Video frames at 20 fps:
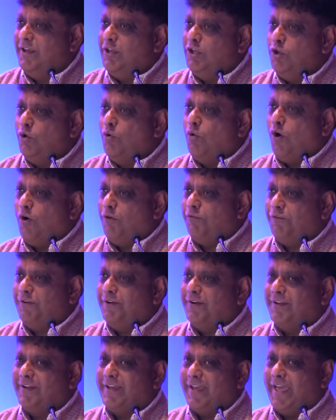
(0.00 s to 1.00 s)
you
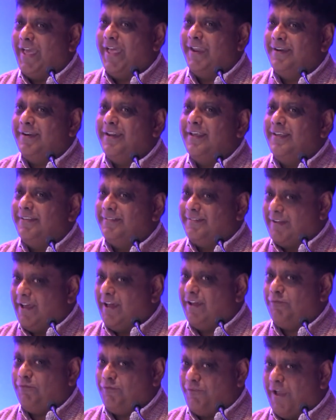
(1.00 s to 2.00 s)
often can
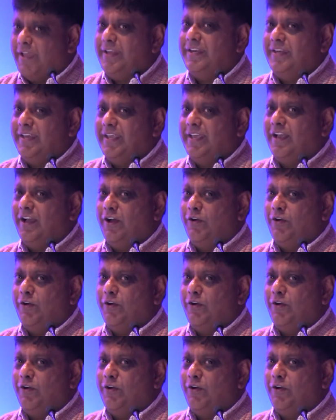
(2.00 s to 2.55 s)
start finding